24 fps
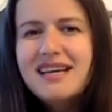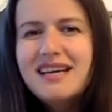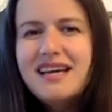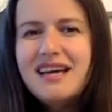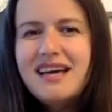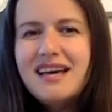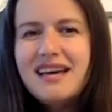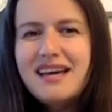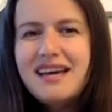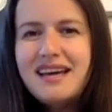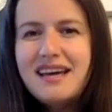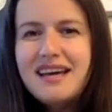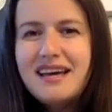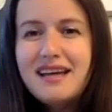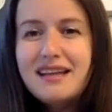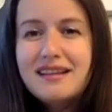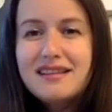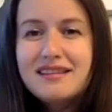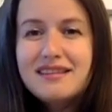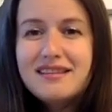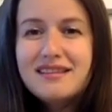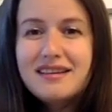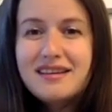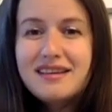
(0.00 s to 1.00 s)
And
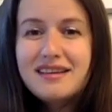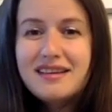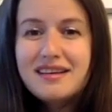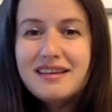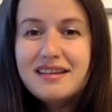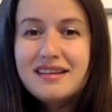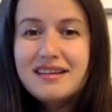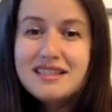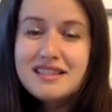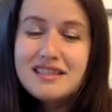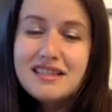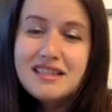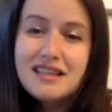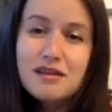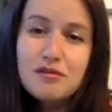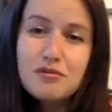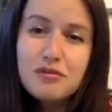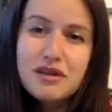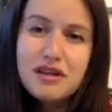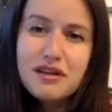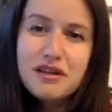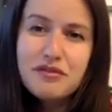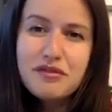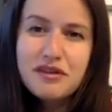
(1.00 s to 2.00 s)
listen, I
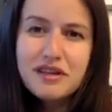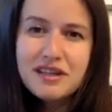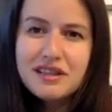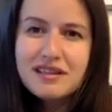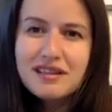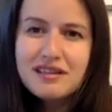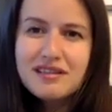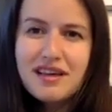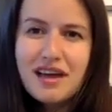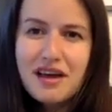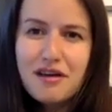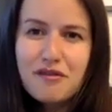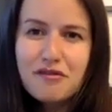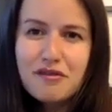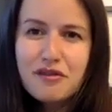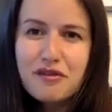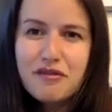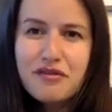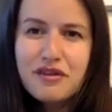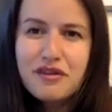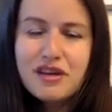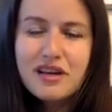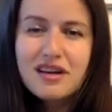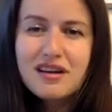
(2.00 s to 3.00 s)
really think that
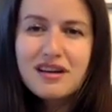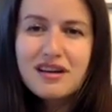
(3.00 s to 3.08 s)
everything